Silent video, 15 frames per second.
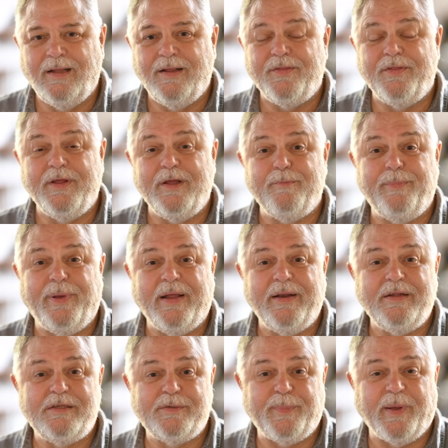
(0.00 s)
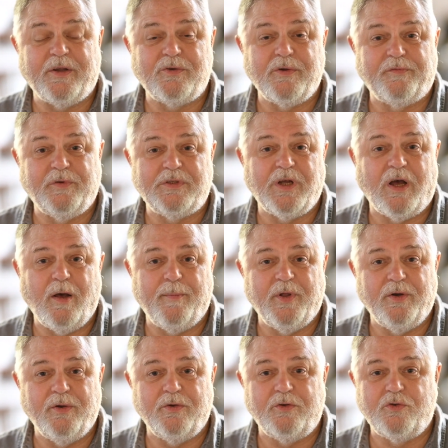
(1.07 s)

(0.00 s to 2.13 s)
The embedded spectrophotometer